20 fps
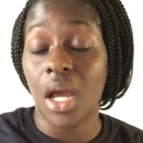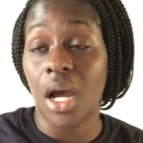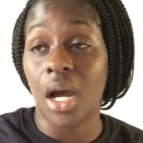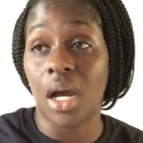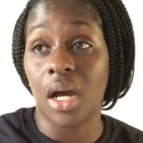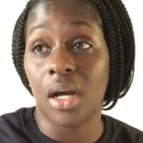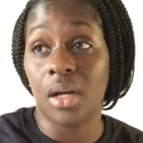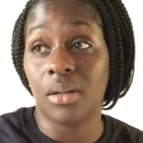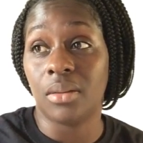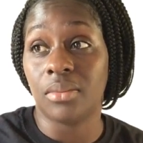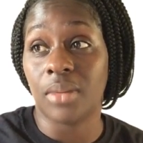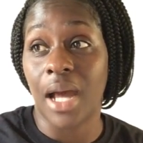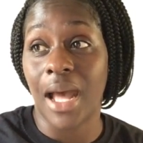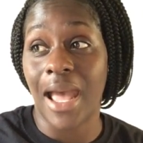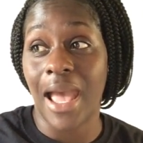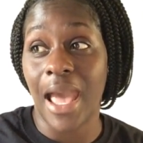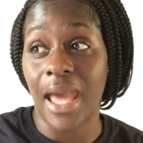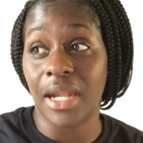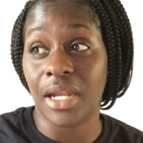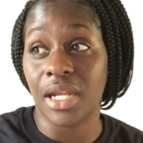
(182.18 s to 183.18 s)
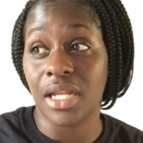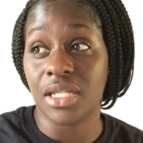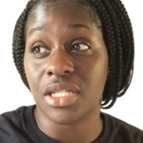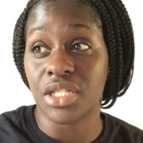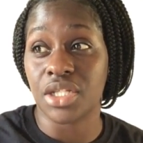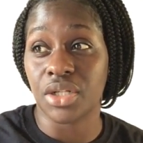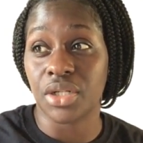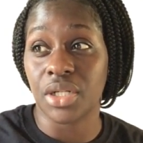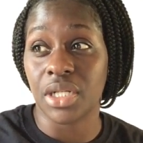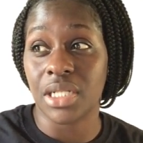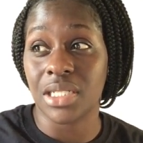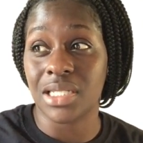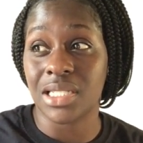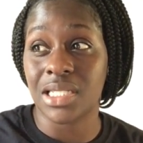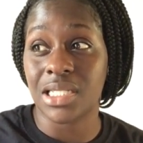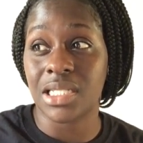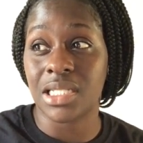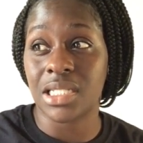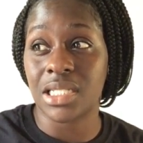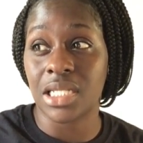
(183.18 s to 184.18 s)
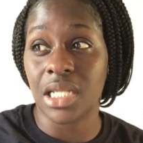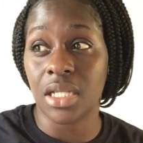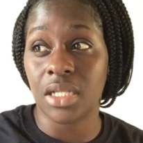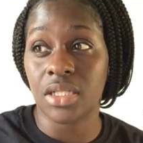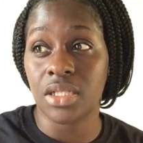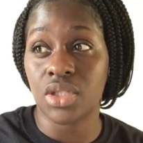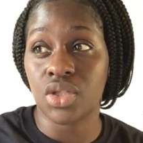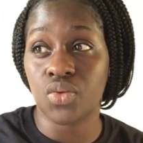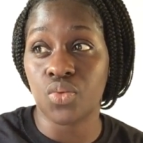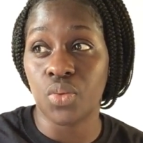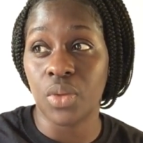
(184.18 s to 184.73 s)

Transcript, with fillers: Um, I had it inserted six